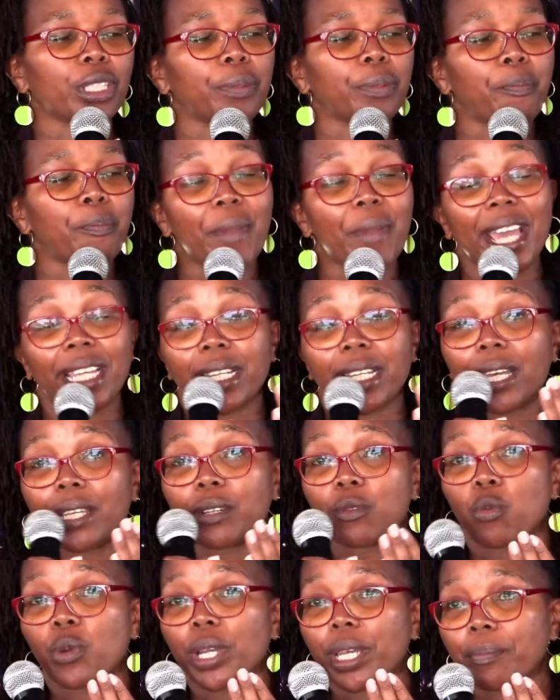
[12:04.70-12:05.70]
men and
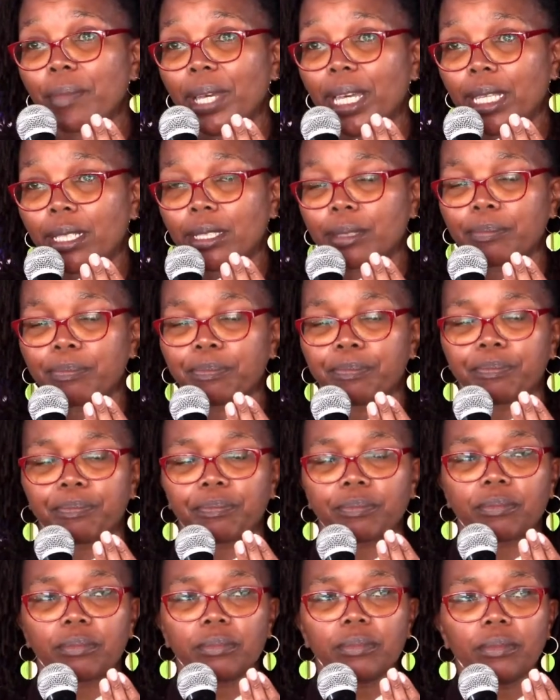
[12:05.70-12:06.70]
women
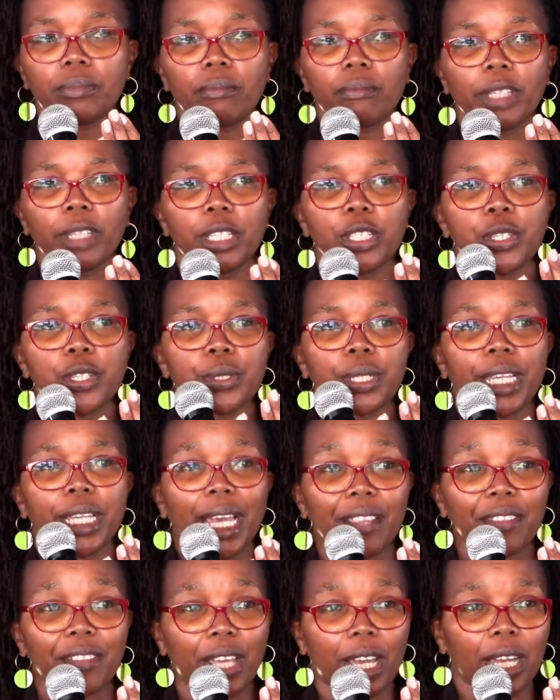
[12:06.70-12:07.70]

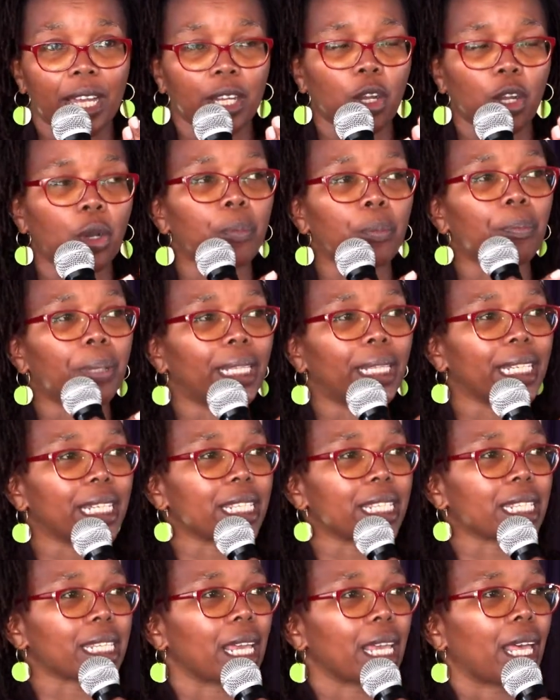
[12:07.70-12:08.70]
together
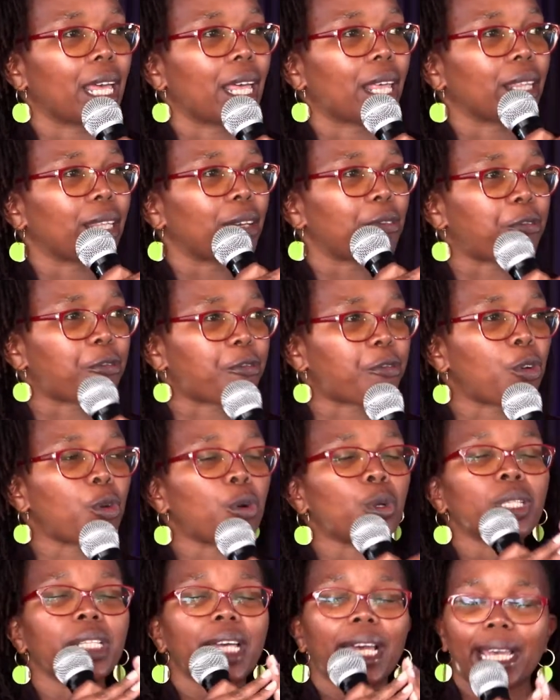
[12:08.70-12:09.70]
complete the
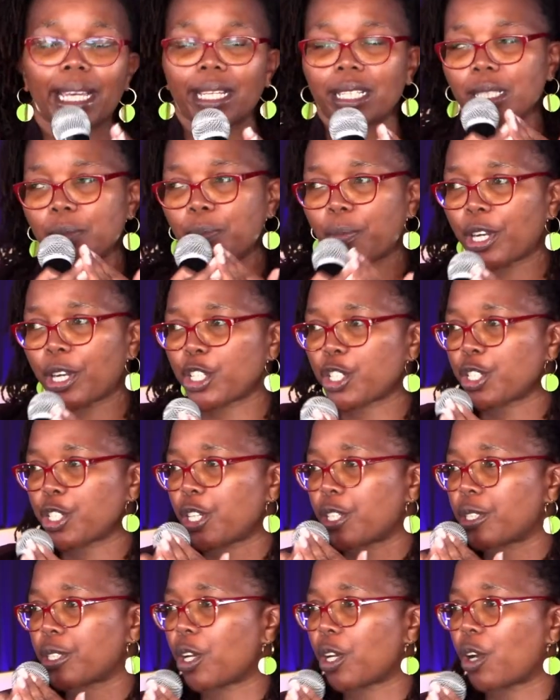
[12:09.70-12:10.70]
full
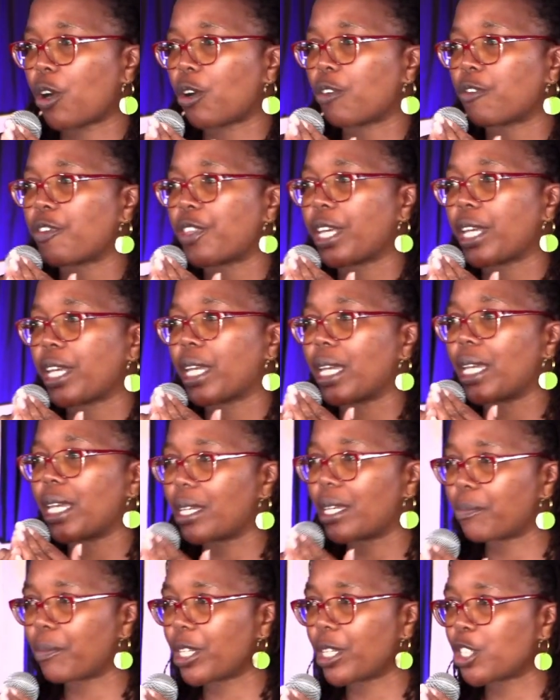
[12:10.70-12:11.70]
expression of the
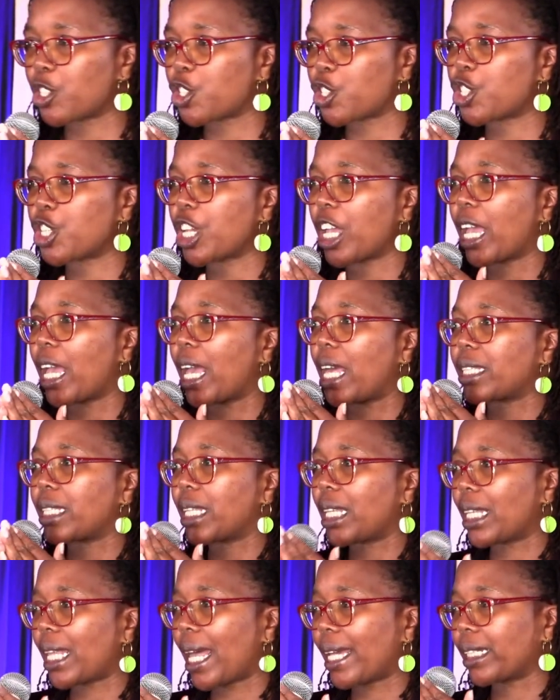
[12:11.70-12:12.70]
image and the
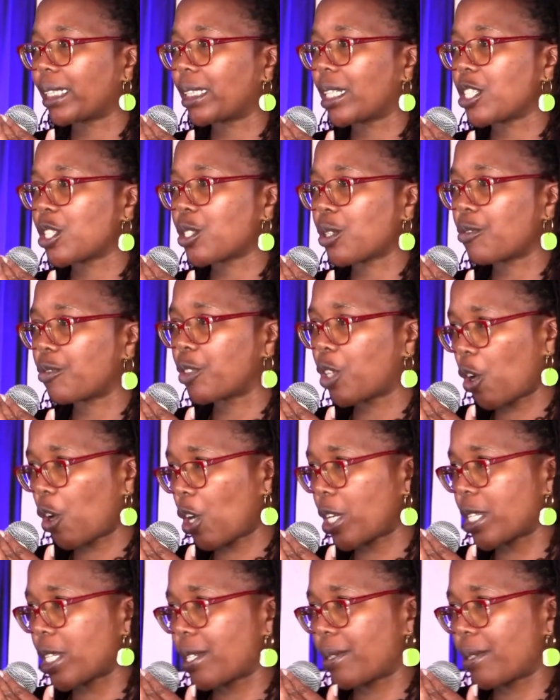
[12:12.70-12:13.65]
likeness of God.